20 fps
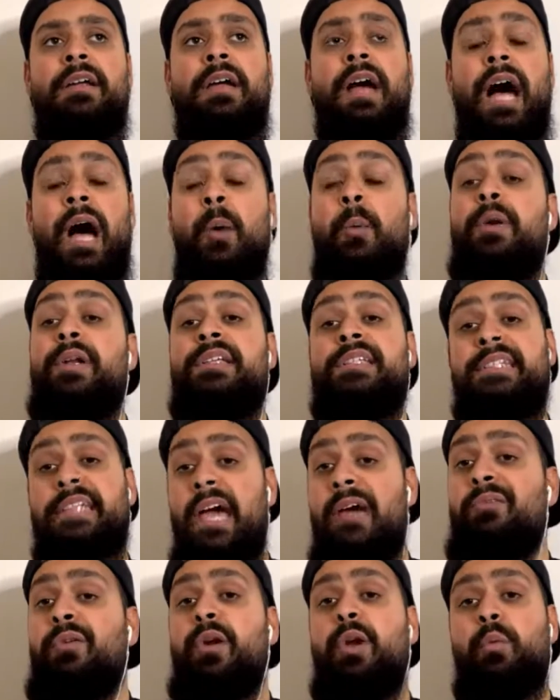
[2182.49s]
I want to see
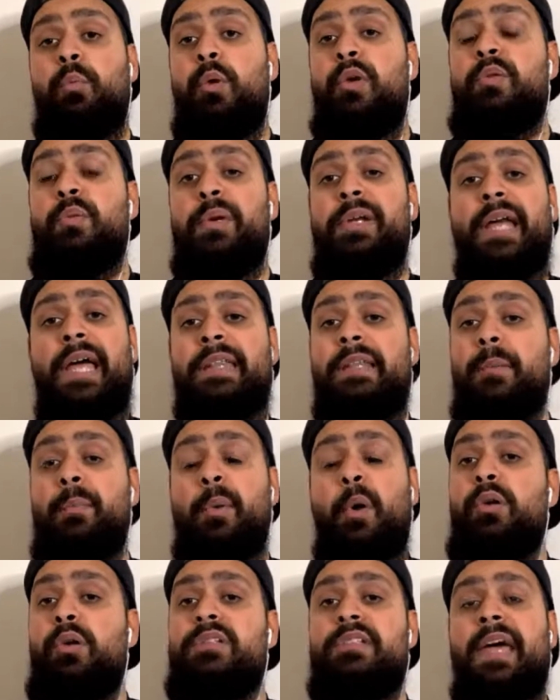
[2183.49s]
everyone on Woodward and the
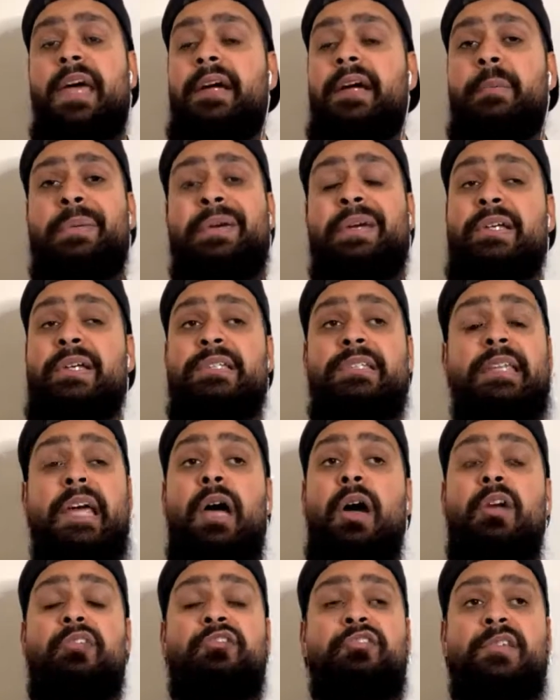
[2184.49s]
Bulls' neck, because they
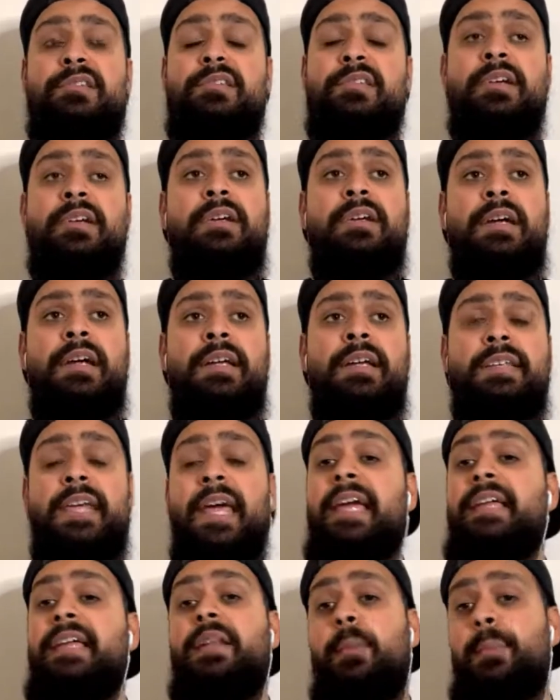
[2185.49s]
are just
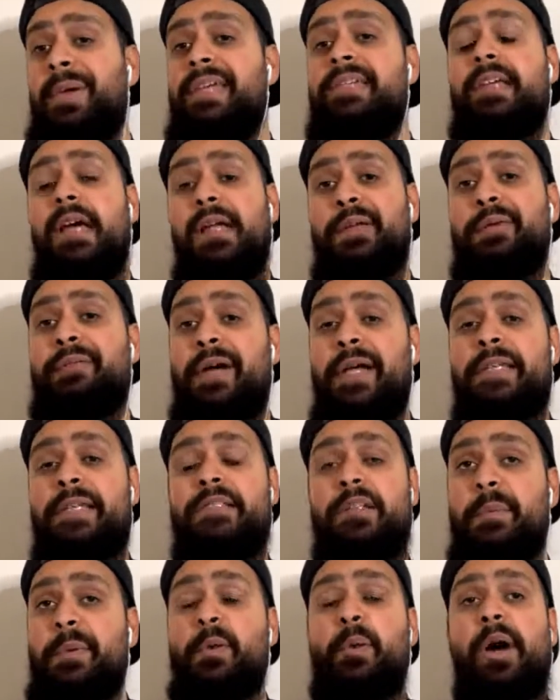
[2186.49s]
taking the piss out of the fans,
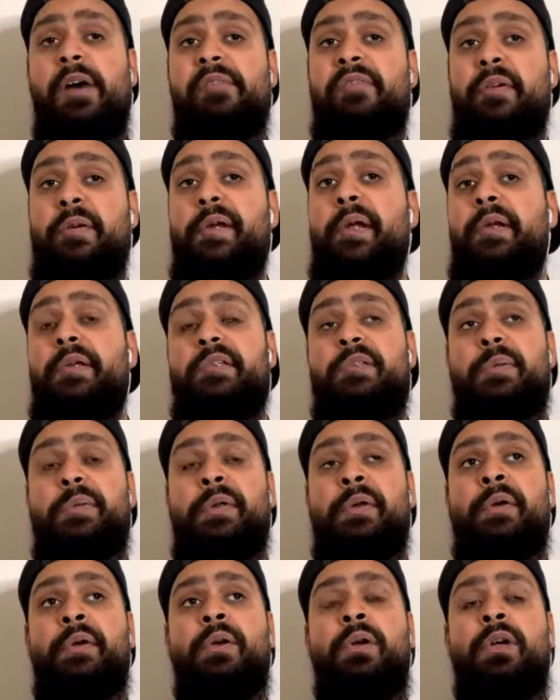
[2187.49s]
to be quite frankly honest with
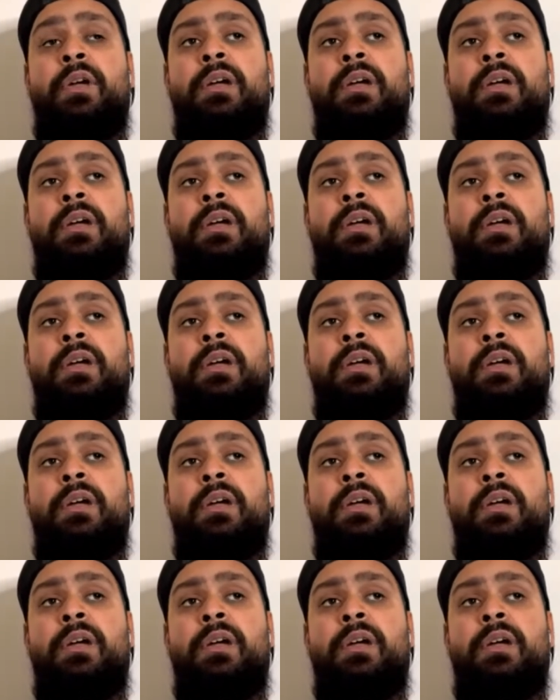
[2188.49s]
you.